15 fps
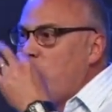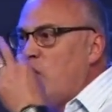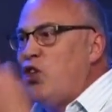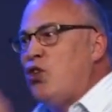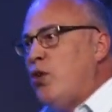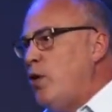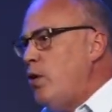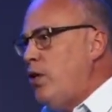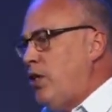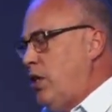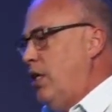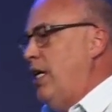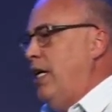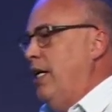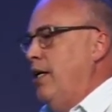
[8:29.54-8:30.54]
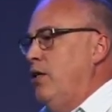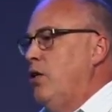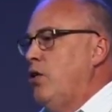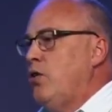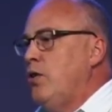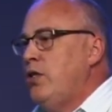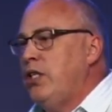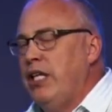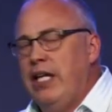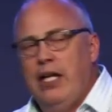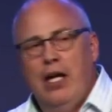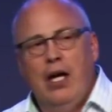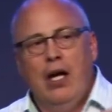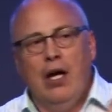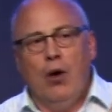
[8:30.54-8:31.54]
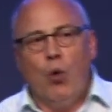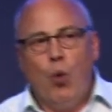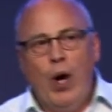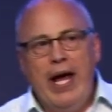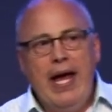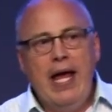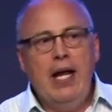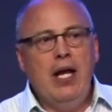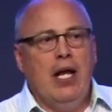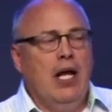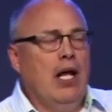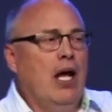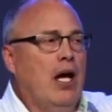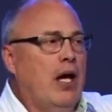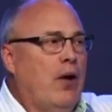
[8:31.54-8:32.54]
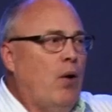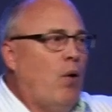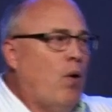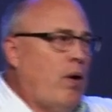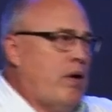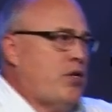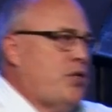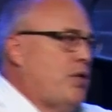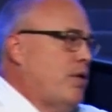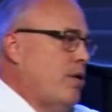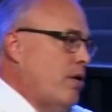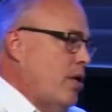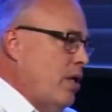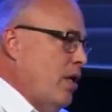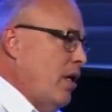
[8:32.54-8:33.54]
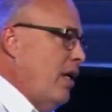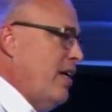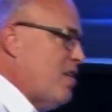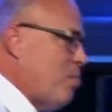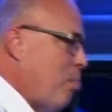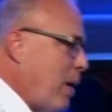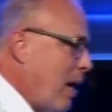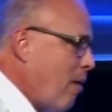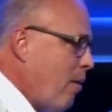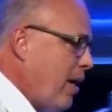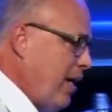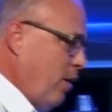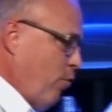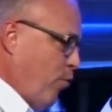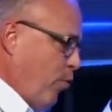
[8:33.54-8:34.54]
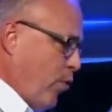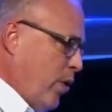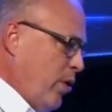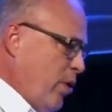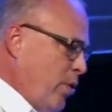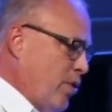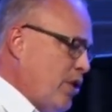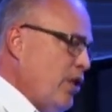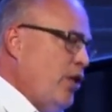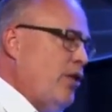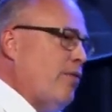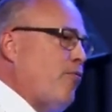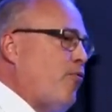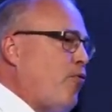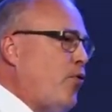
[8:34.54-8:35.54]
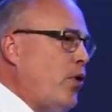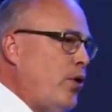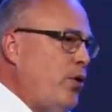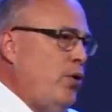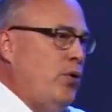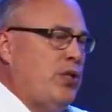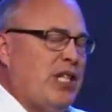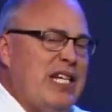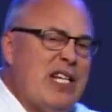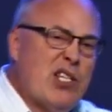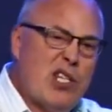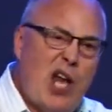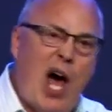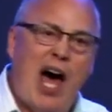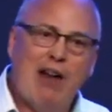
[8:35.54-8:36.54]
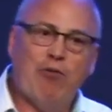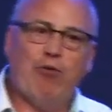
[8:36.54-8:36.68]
the third thing the third thing when an orchard is bearing fruit the fruit is not